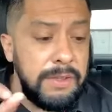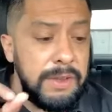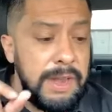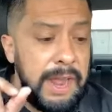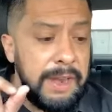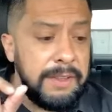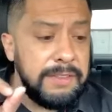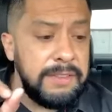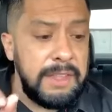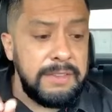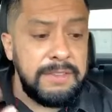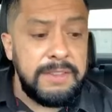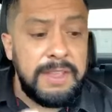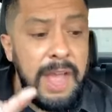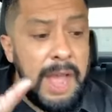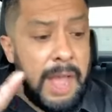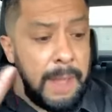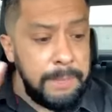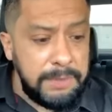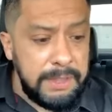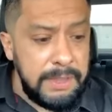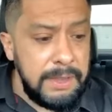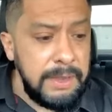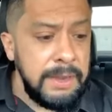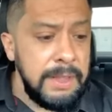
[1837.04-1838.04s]
in the United States.
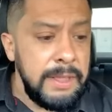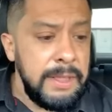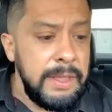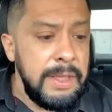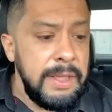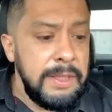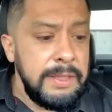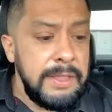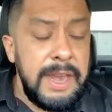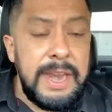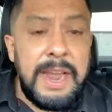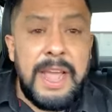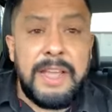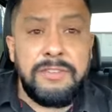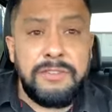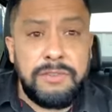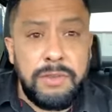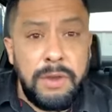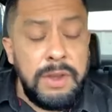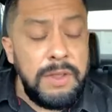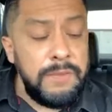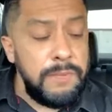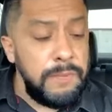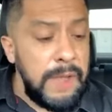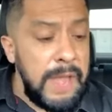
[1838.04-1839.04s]
Compton, that has
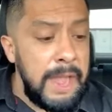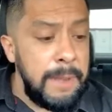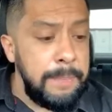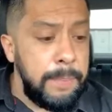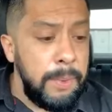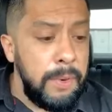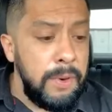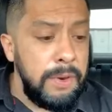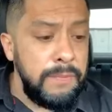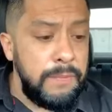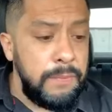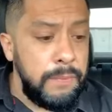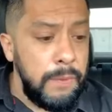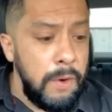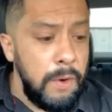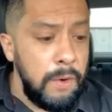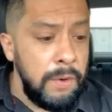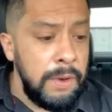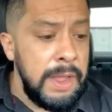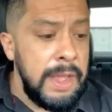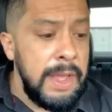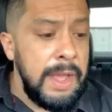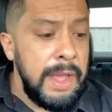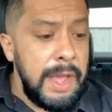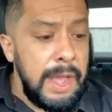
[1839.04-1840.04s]

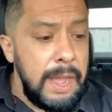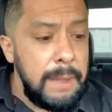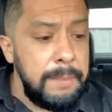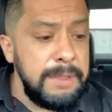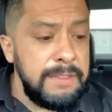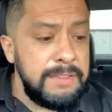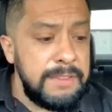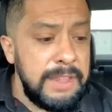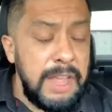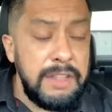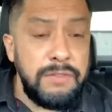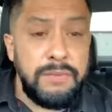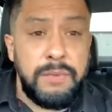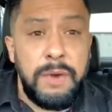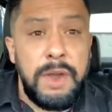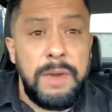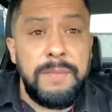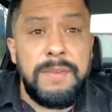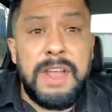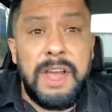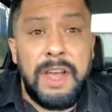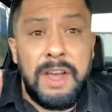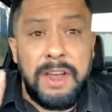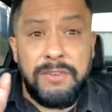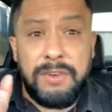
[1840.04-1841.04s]
35.4 homicides for
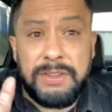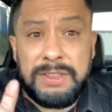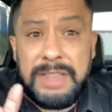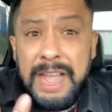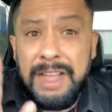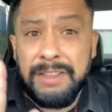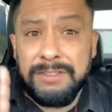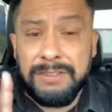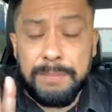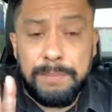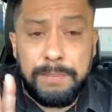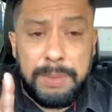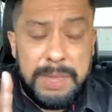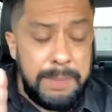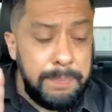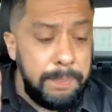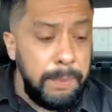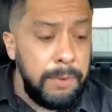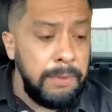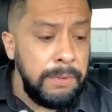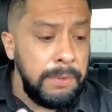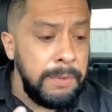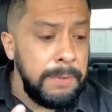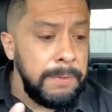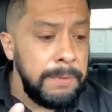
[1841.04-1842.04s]
every 100,000
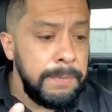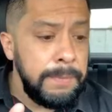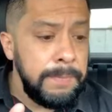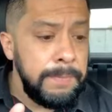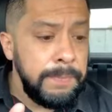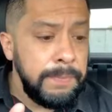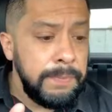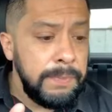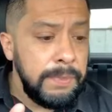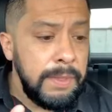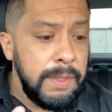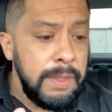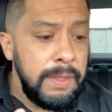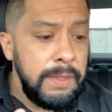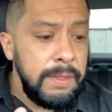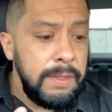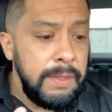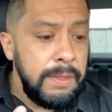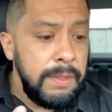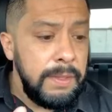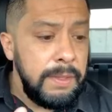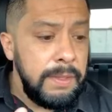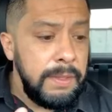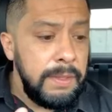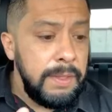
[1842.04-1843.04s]
people.
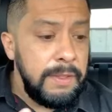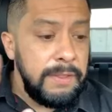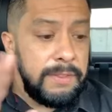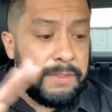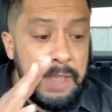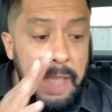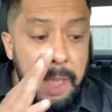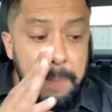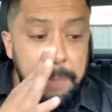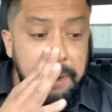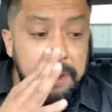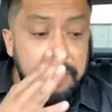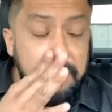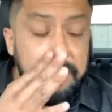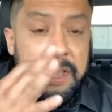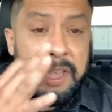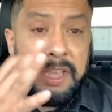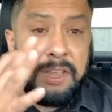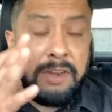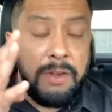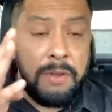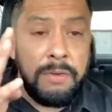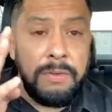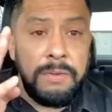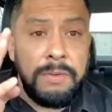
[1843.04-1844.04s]
San
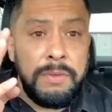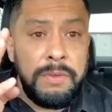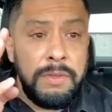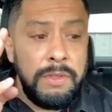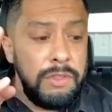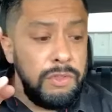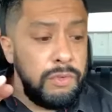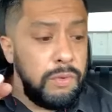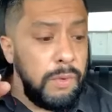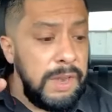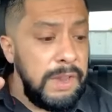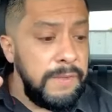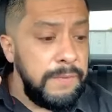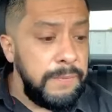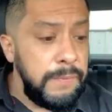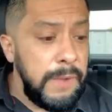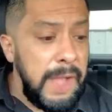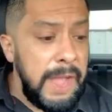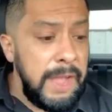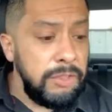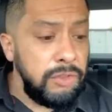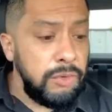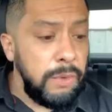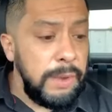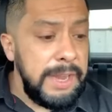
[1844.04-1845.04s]
Bernardino,
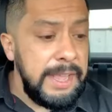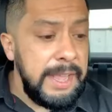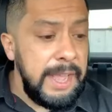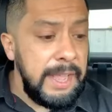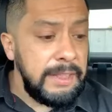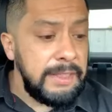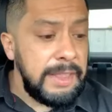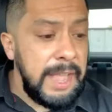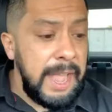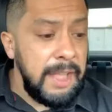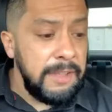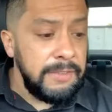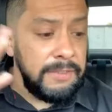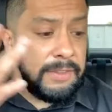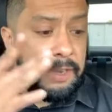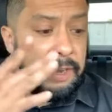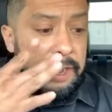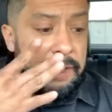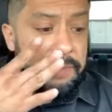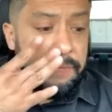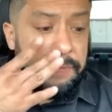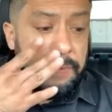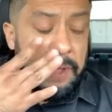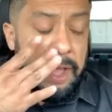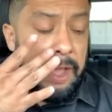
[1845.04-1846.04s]

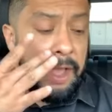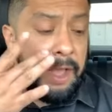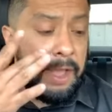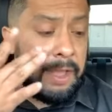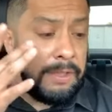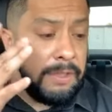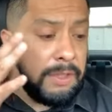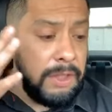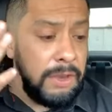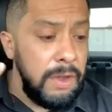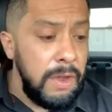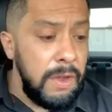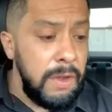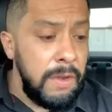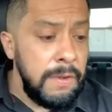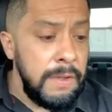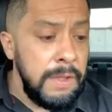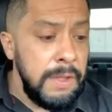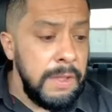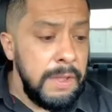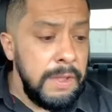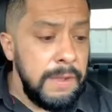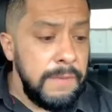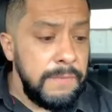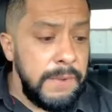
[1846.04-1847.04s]
28,000,
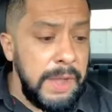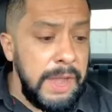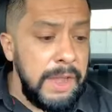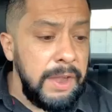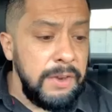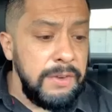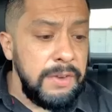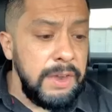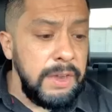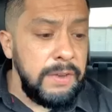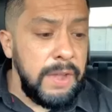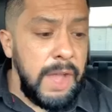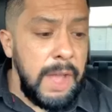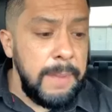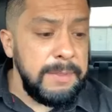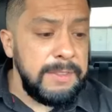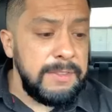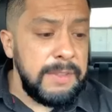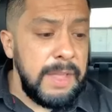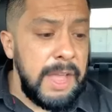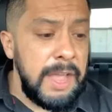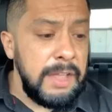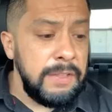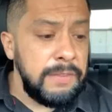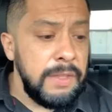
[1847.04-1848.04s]
500
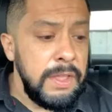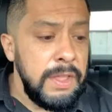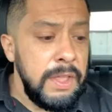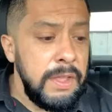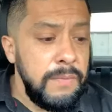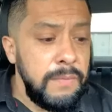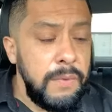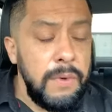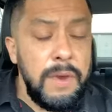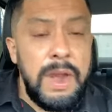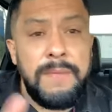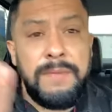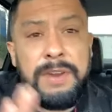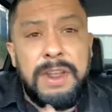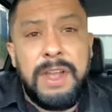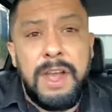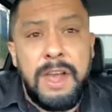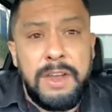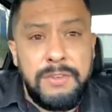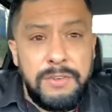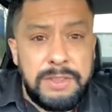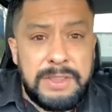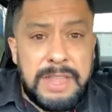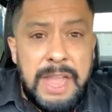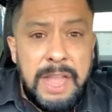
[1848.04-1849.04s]
homicides for every
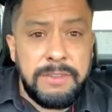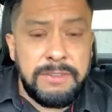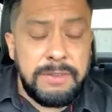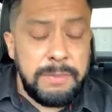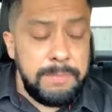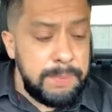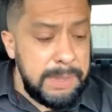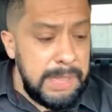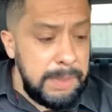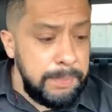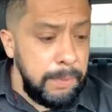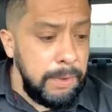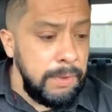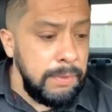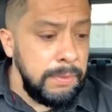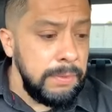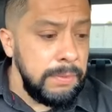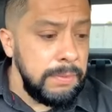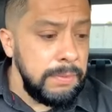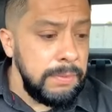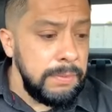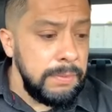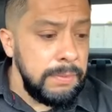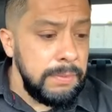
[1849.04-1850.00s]
100,000 people.